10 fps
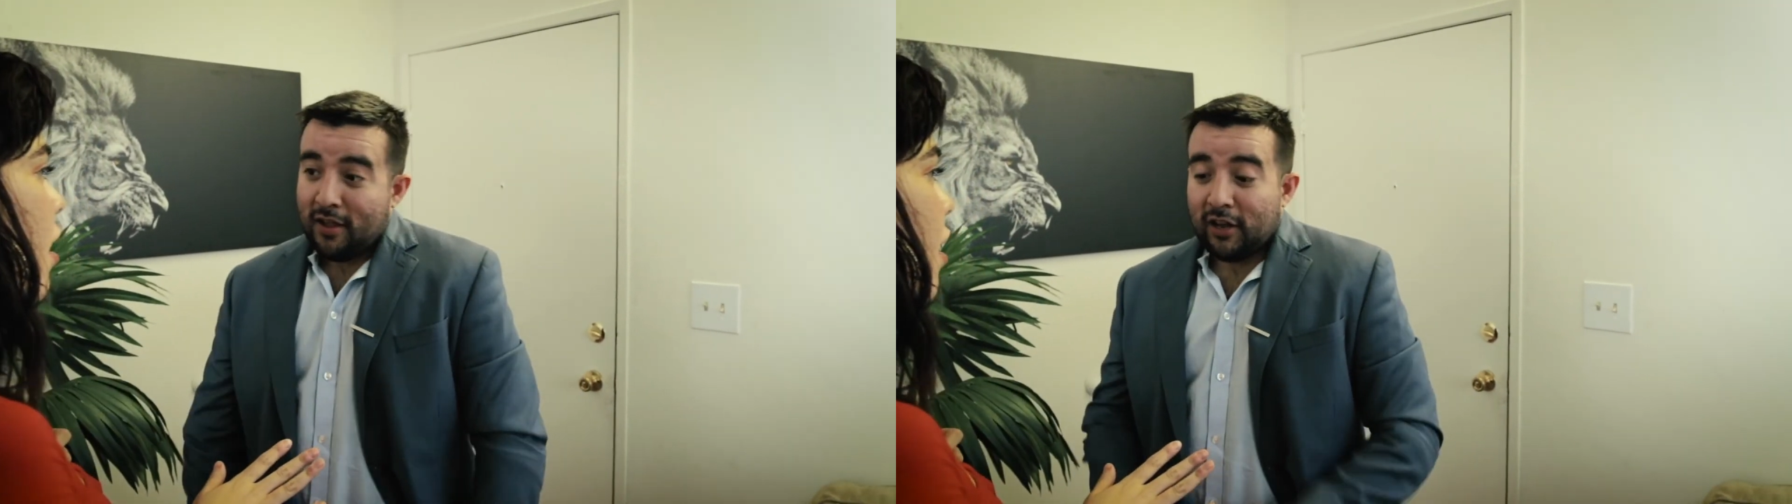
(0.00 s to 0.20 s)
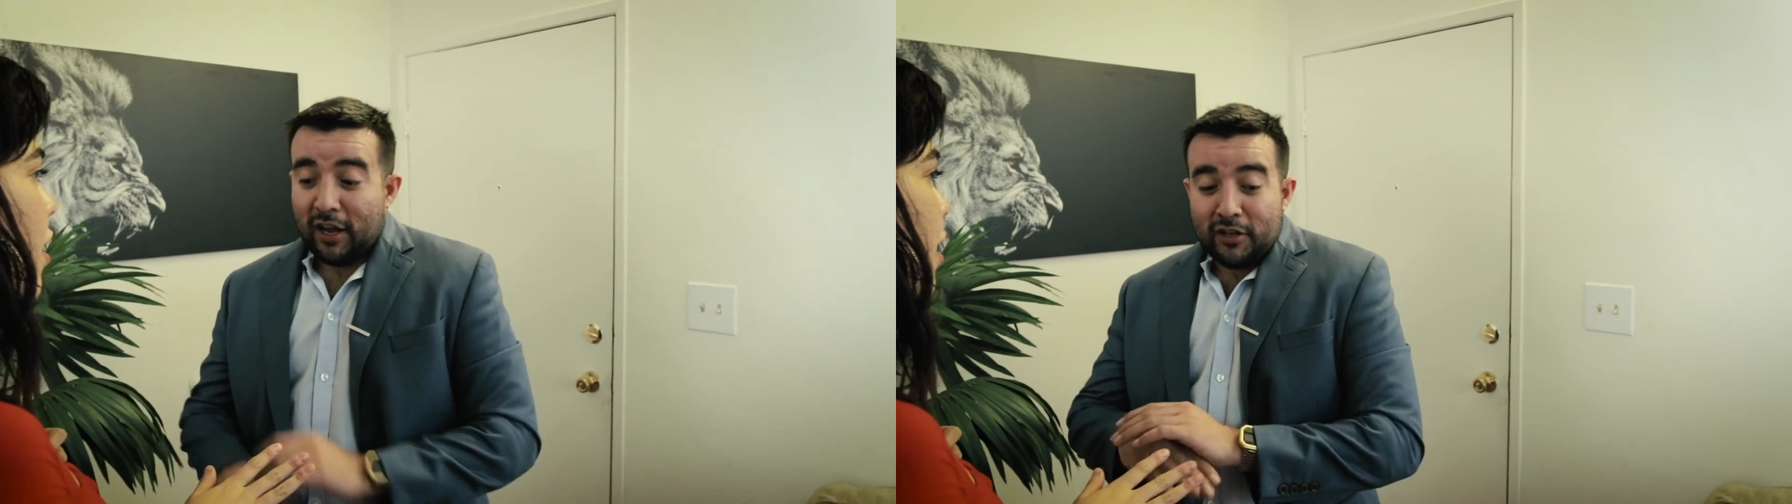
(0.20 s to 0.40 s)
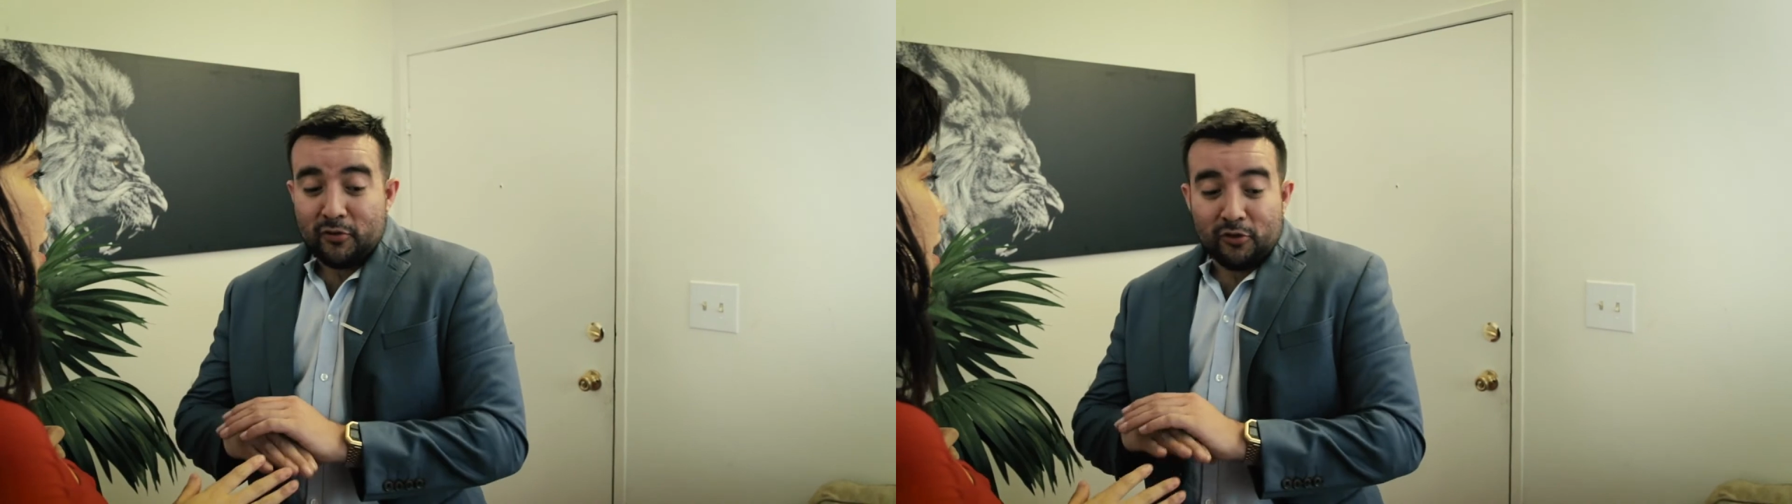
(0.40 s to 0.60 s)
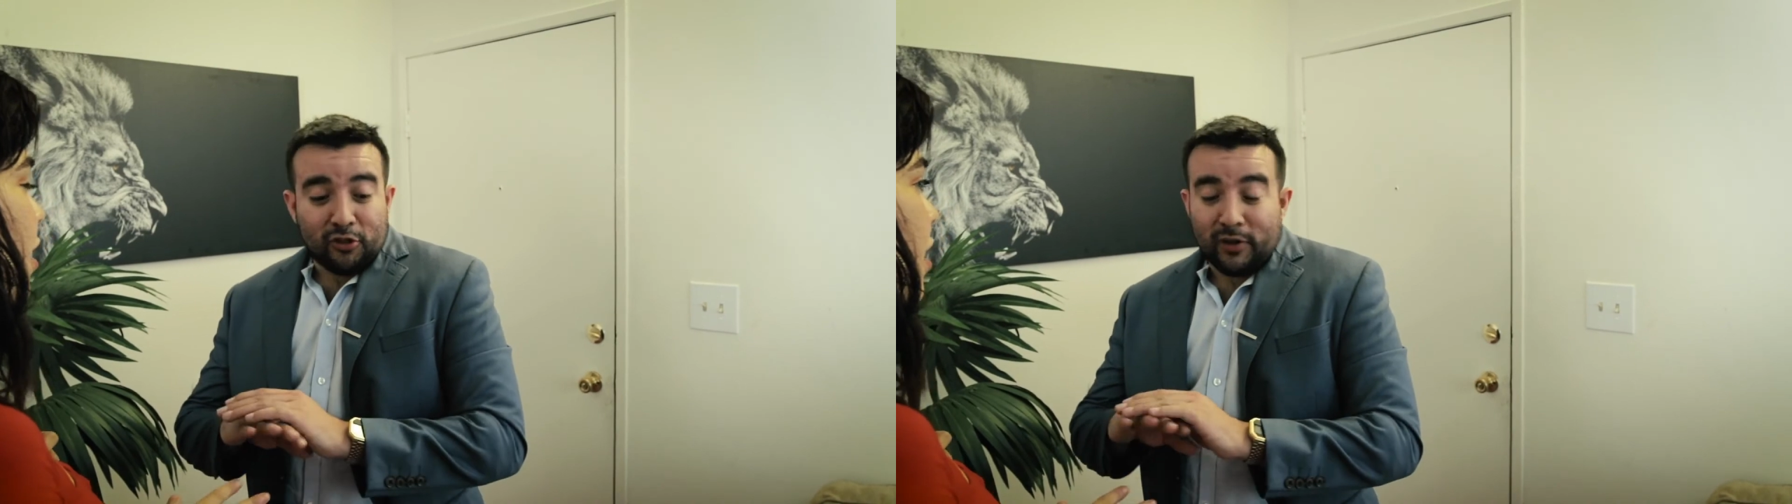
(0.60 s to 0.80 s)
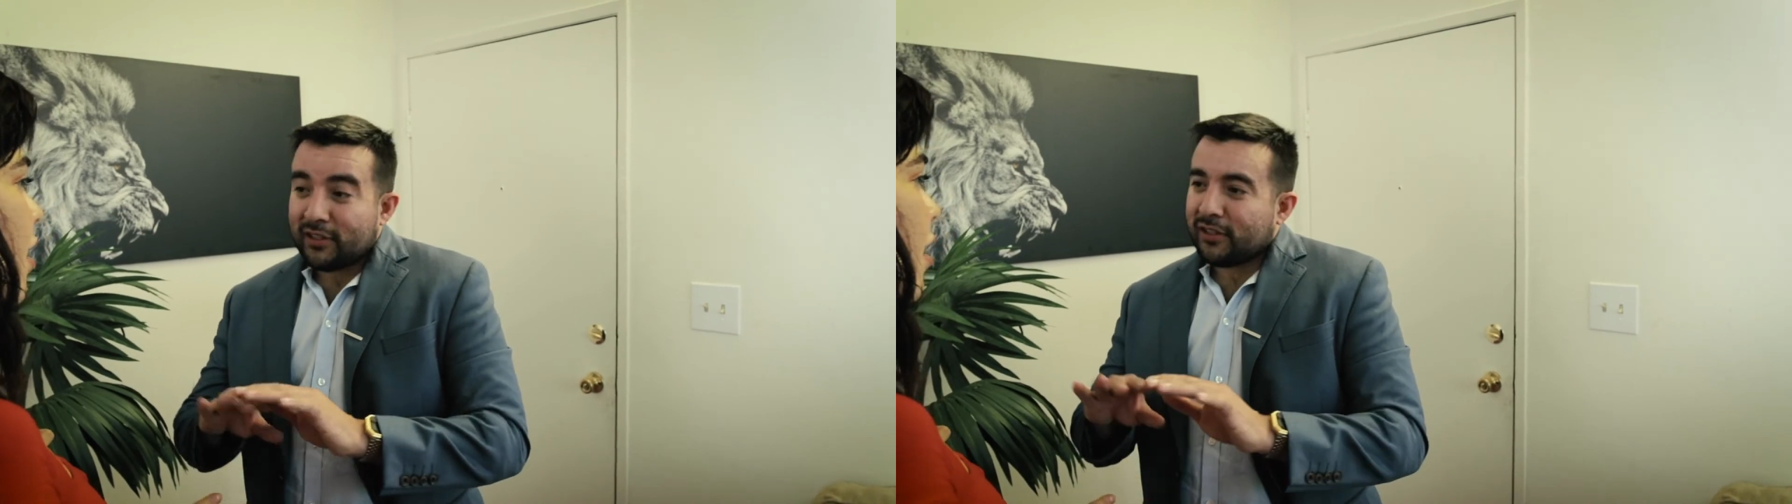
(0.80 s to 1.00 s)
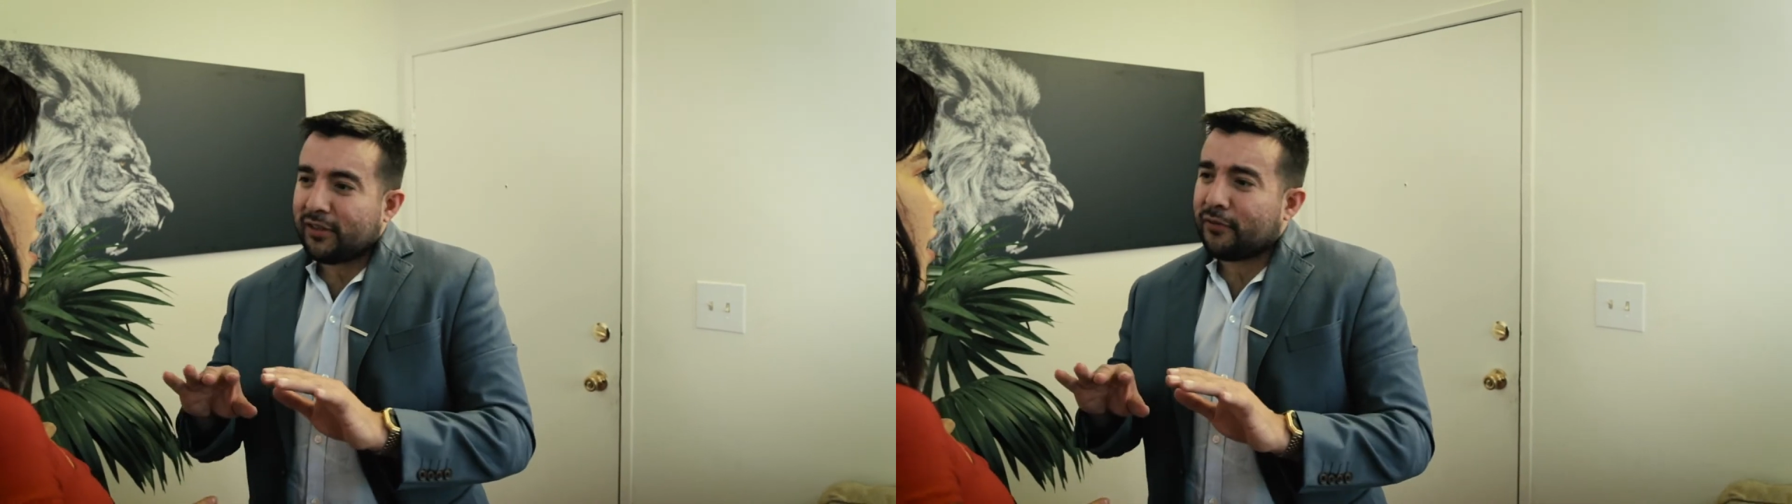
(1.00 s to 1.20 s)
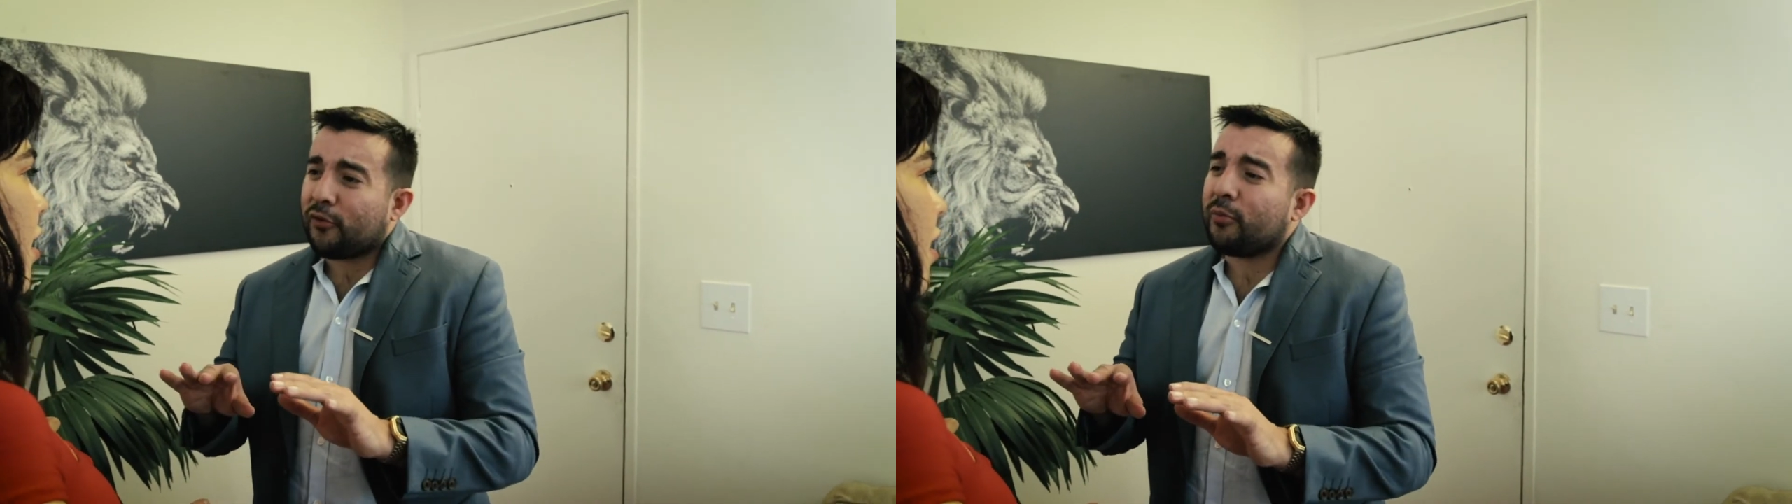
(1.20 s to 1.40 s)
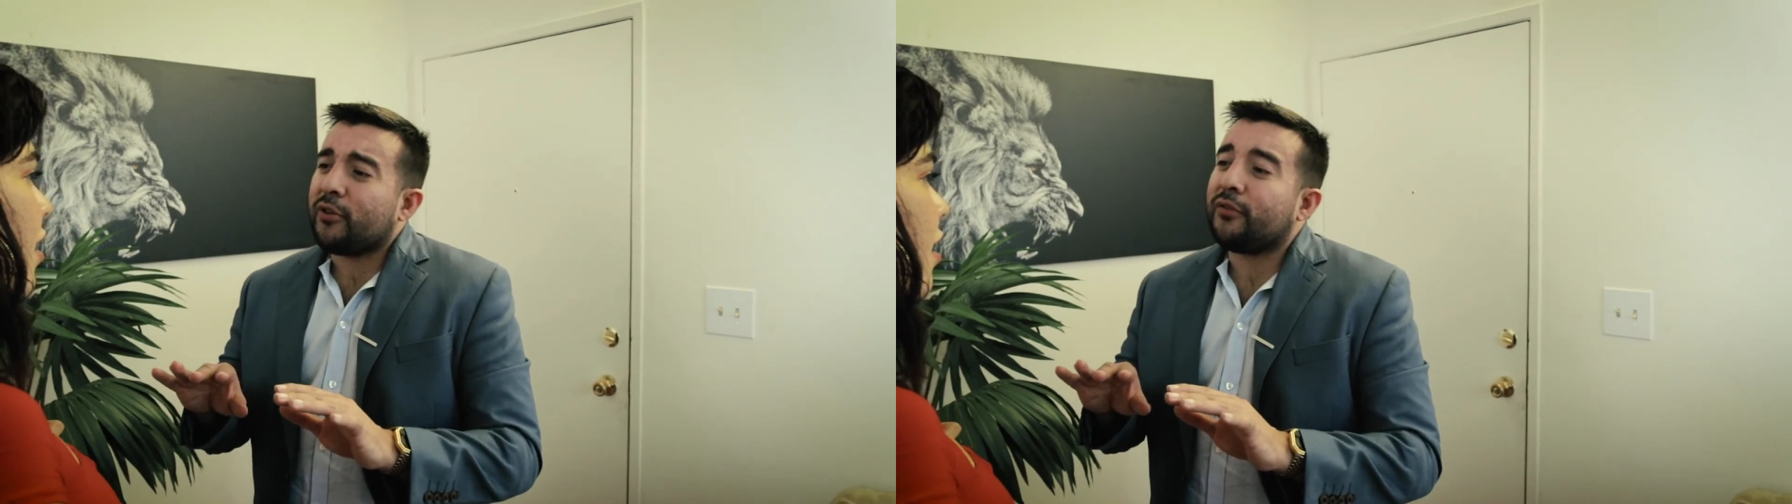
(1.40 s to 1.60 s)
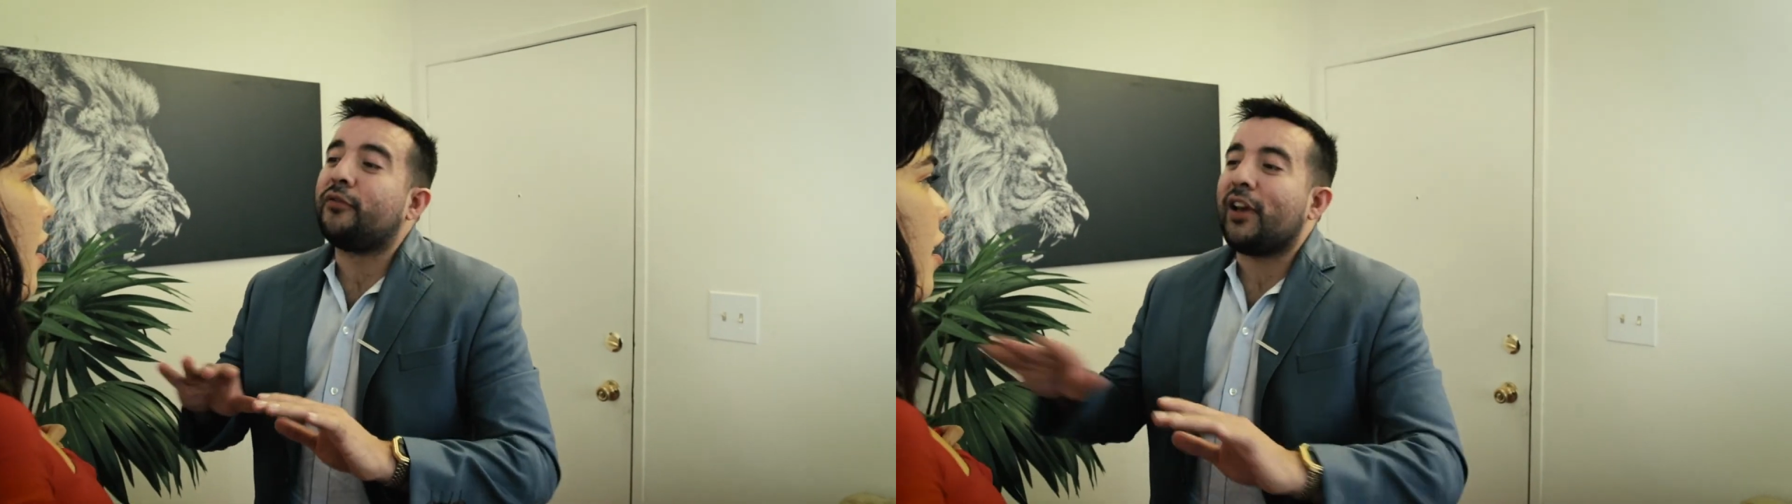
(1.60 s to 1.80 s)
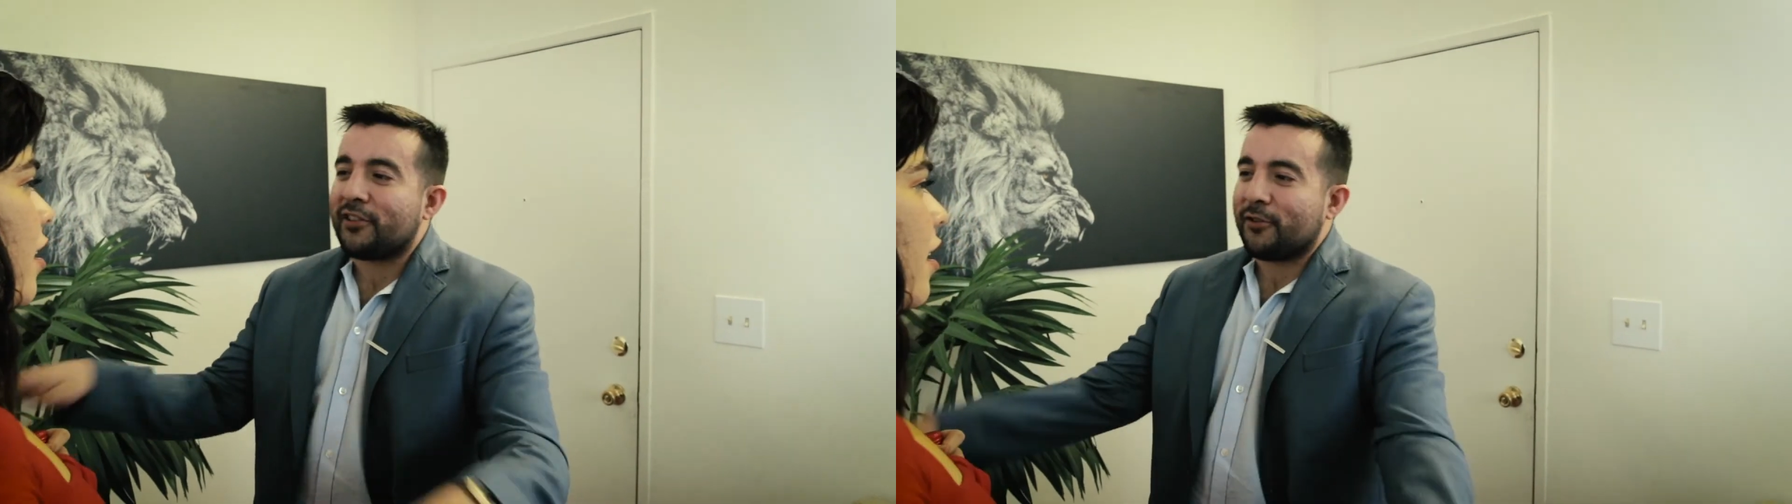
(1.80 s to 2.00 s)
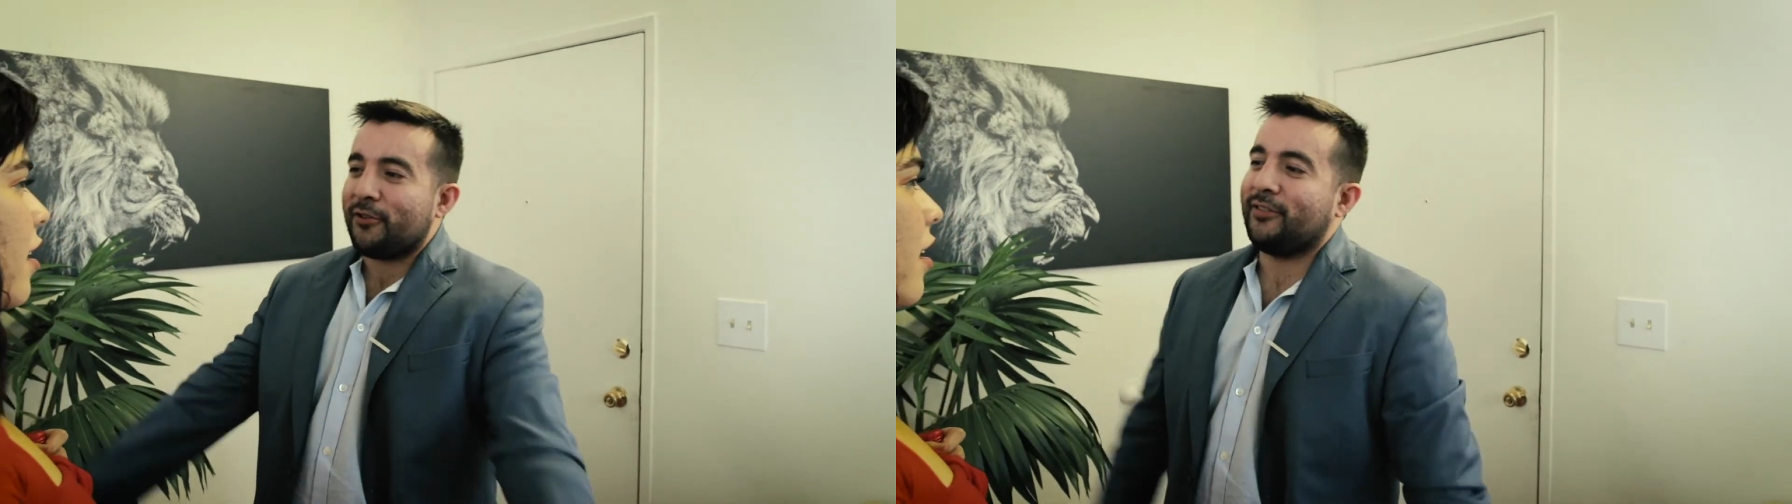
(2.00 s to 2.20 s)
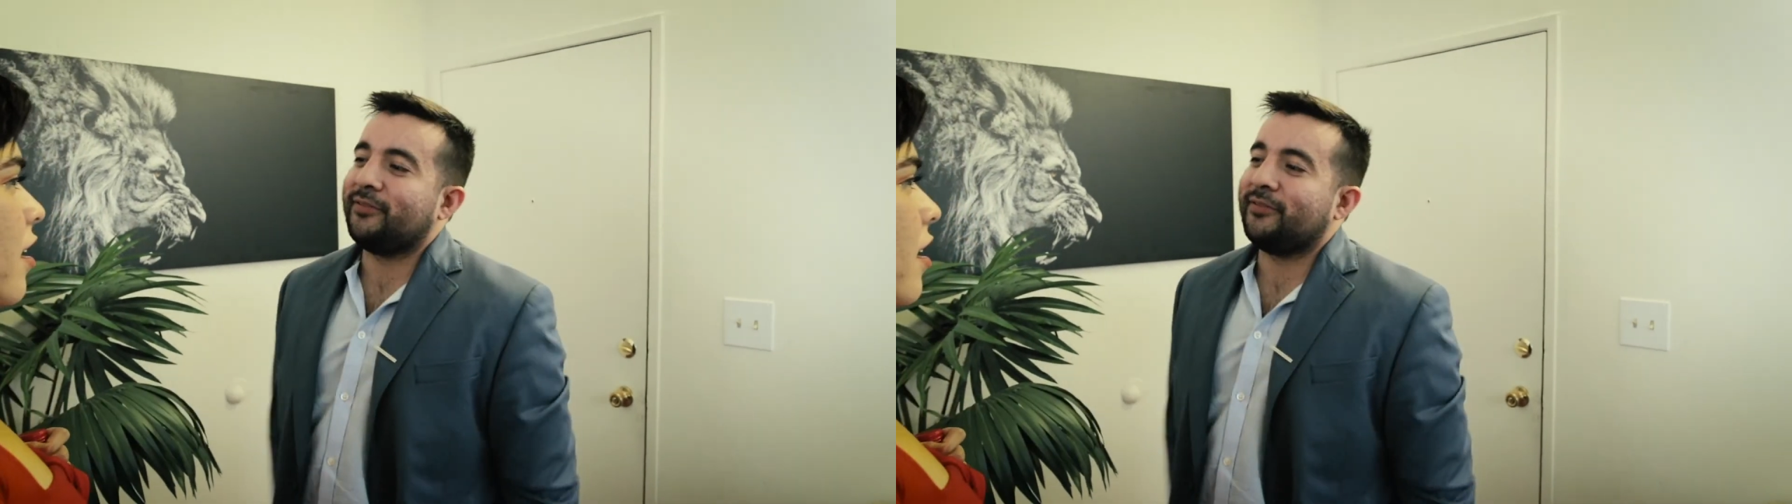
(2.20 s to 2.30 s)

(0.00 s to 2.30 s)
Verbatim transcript: I used her as a form of vessel.